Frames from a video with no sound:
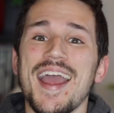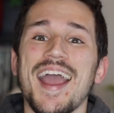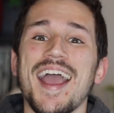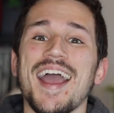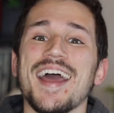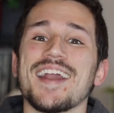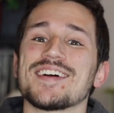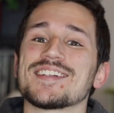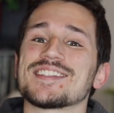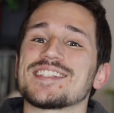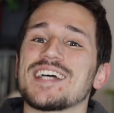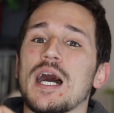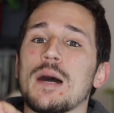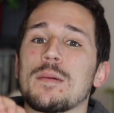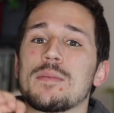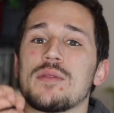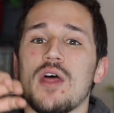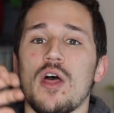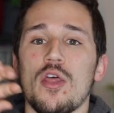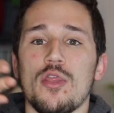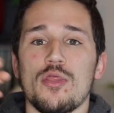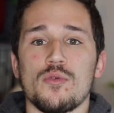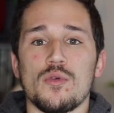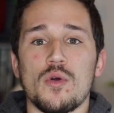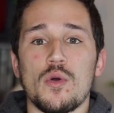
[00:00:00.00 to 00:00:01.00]
And on top of
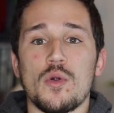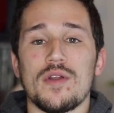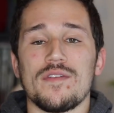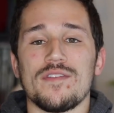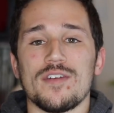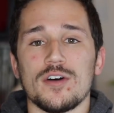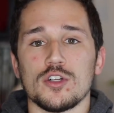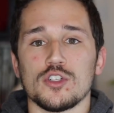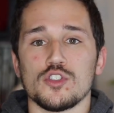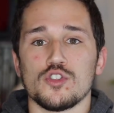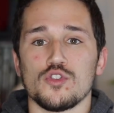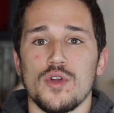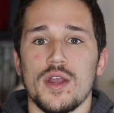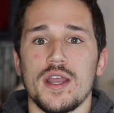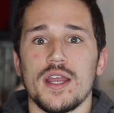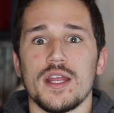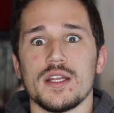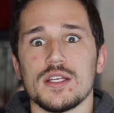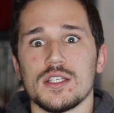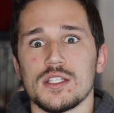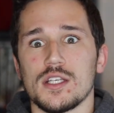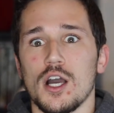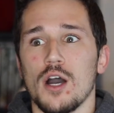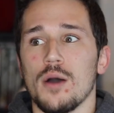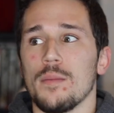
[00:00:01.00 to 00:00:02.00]
that, Throne of Eldraine
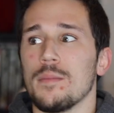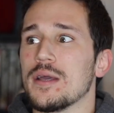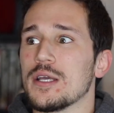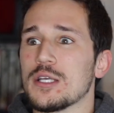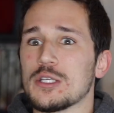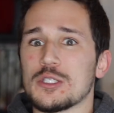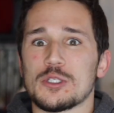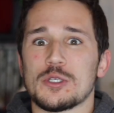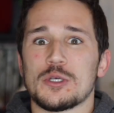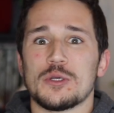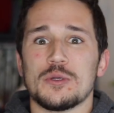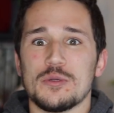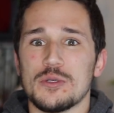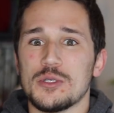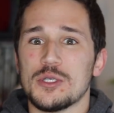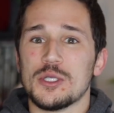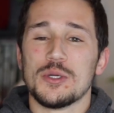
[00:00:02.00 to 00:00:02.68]
is coming soon.